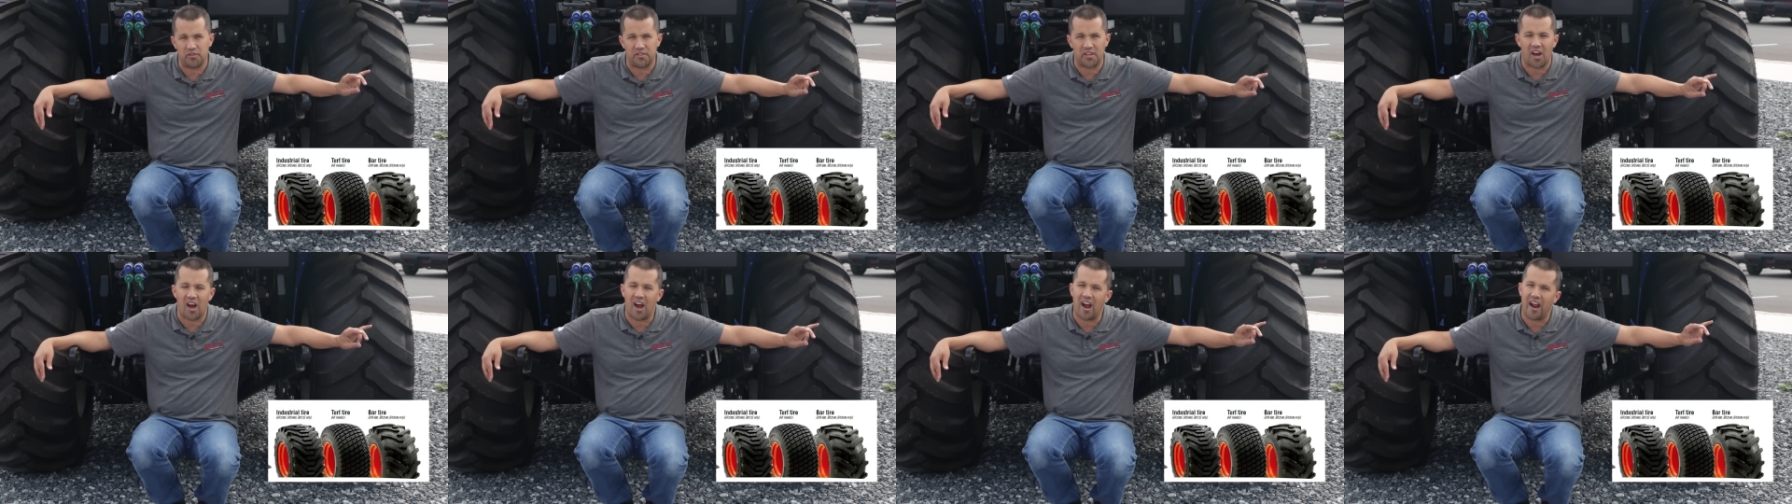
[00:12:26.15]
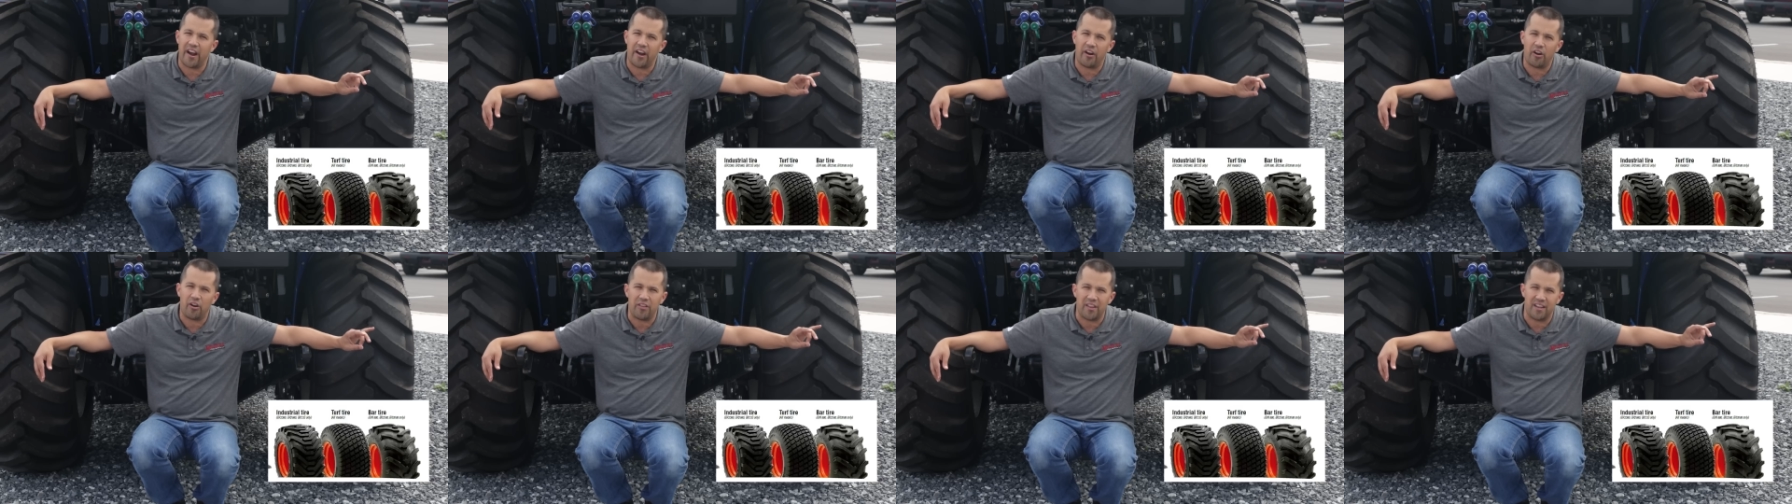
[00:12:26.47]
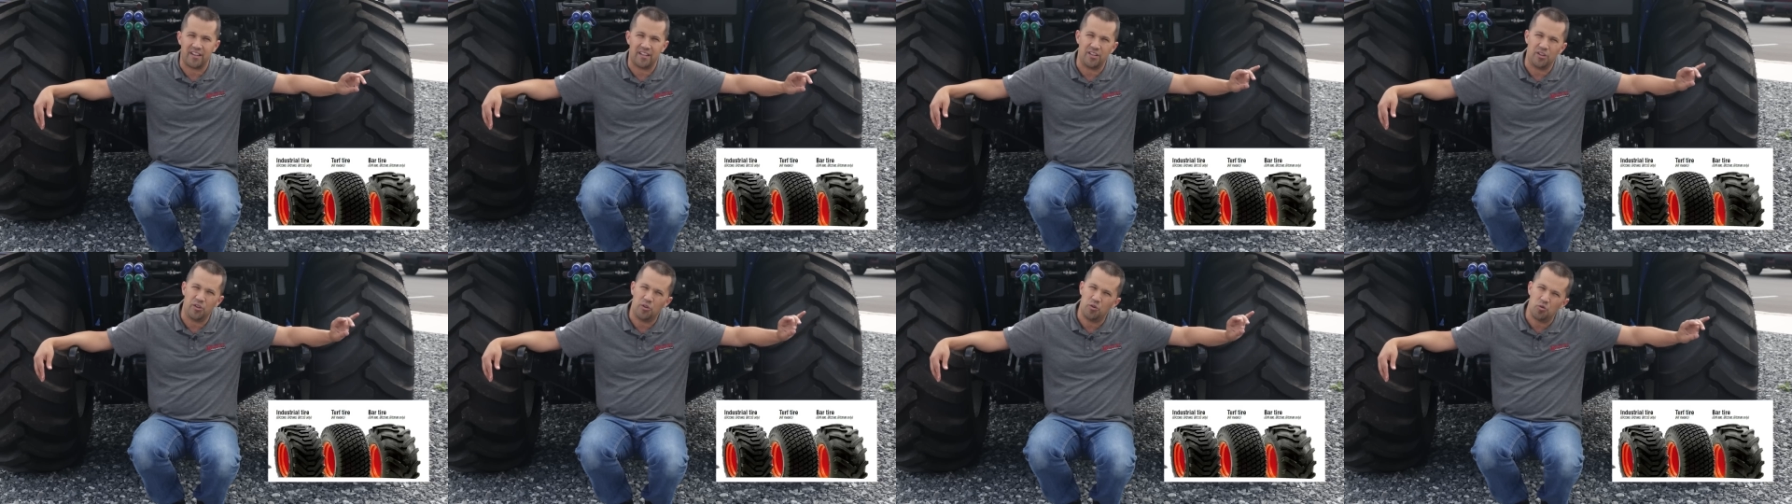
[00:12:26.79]
tire
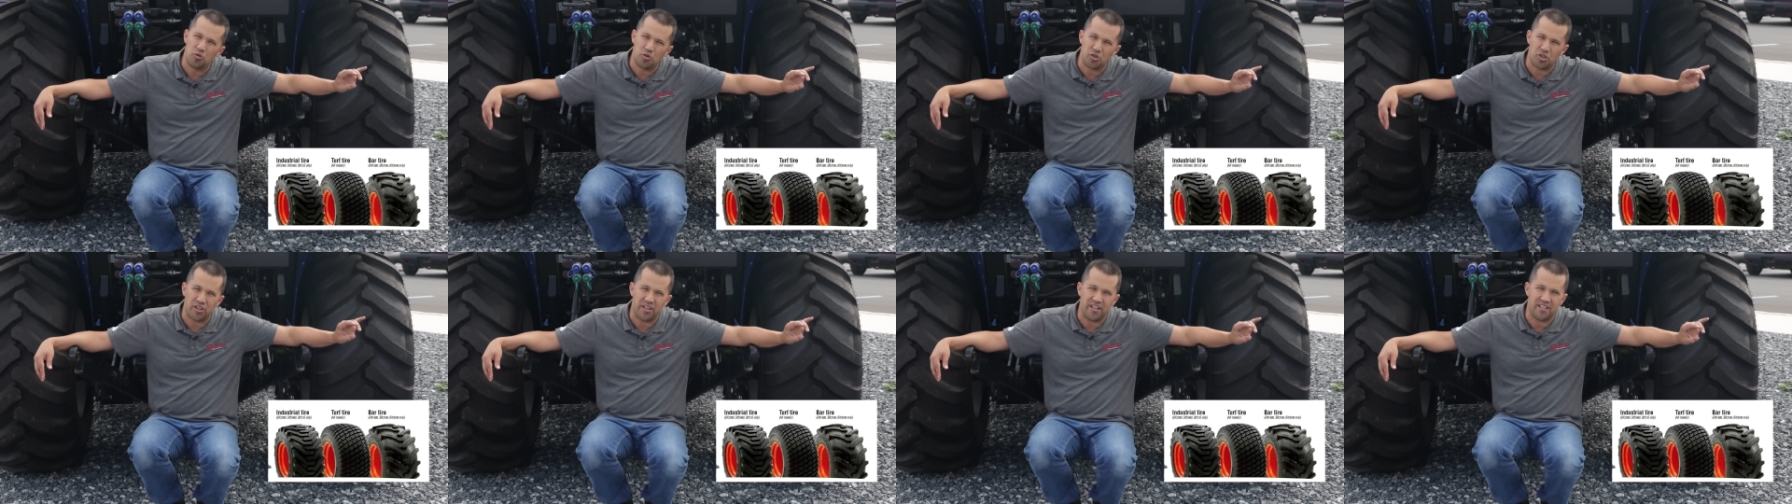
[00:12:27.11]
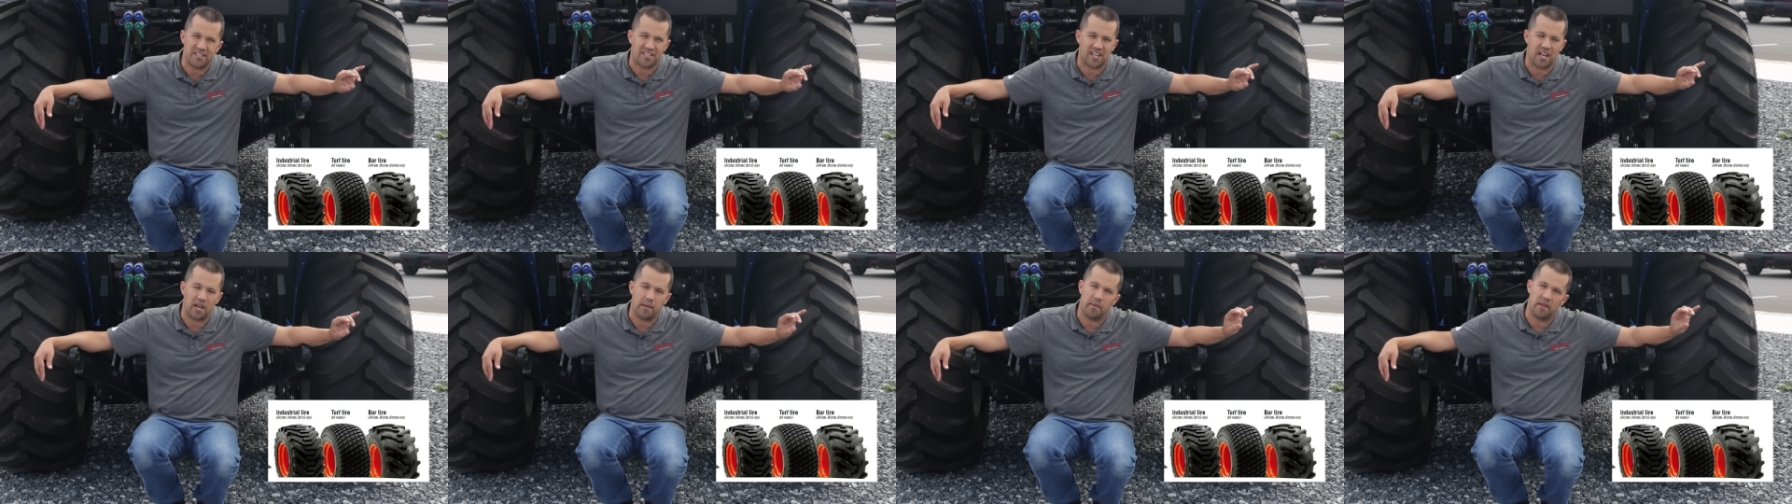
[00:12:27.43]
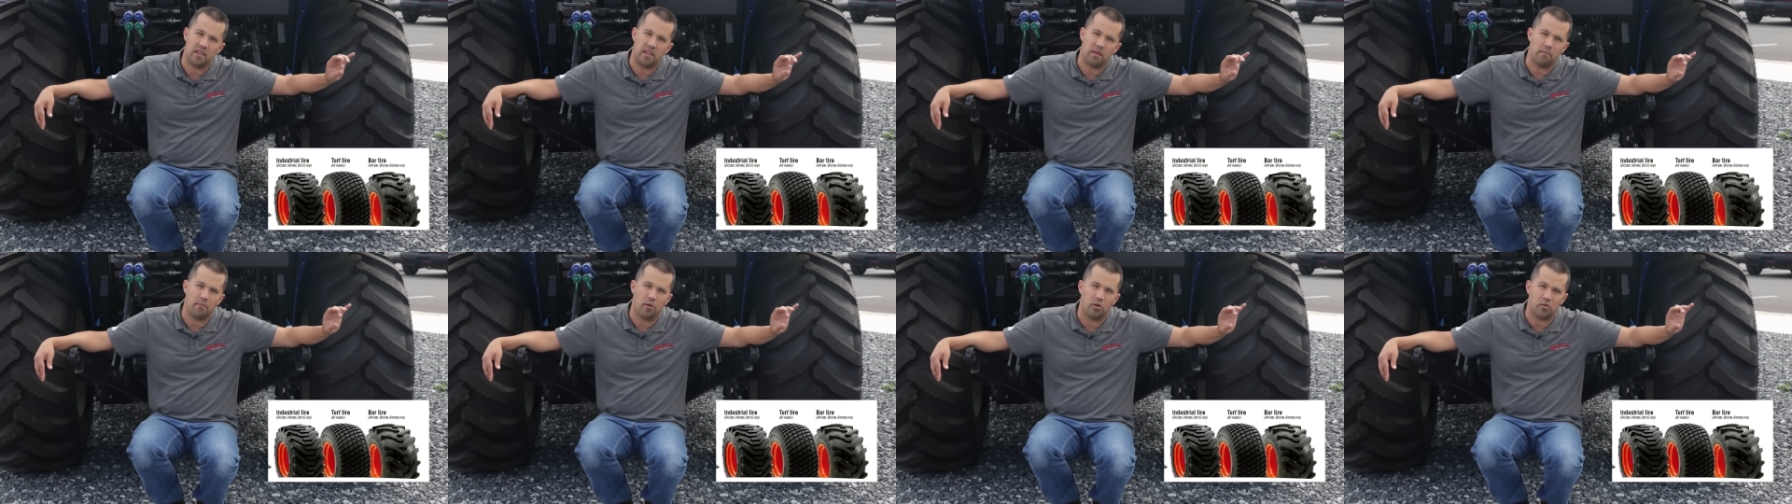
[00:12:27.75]
that usually is going to
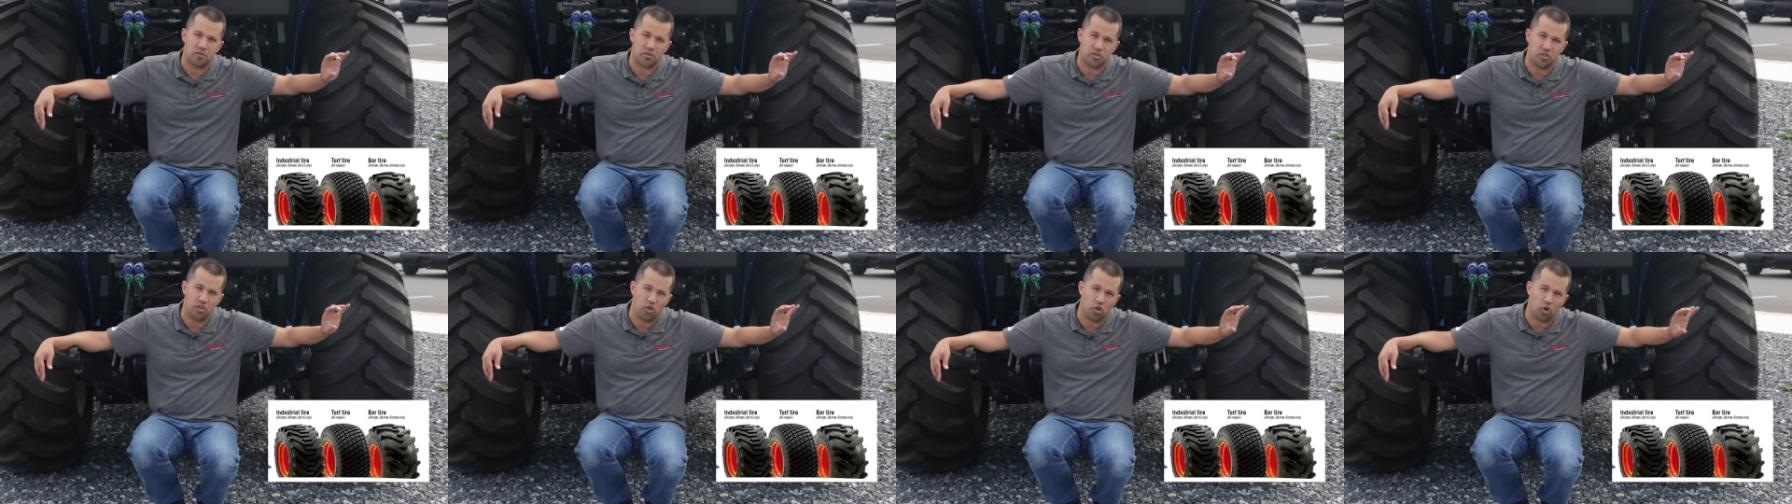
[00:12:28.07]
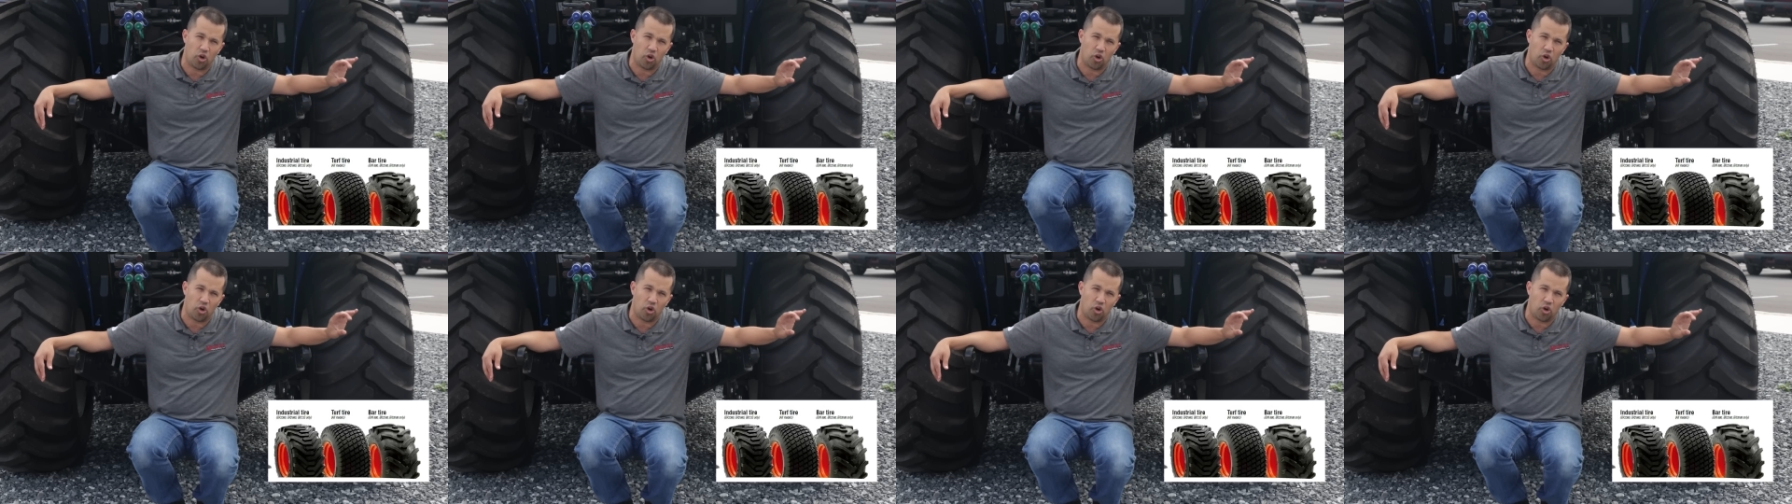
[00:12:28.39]
be the most